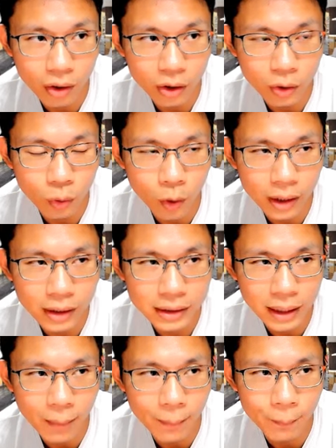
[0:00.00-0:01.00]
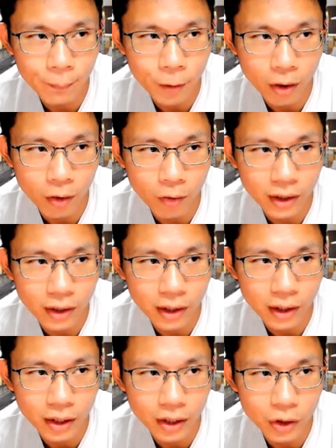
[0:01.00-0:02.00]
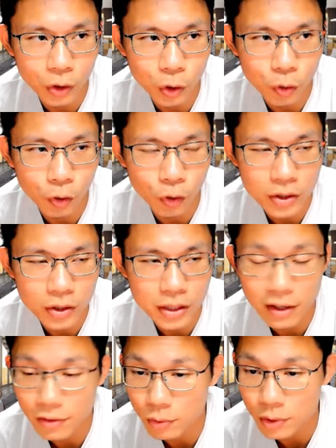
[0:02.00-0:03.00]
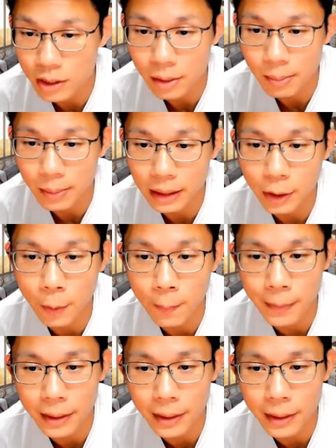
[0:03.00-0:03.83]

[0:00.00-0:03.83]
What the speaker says: to quite some of the new condos that has recently been TOP.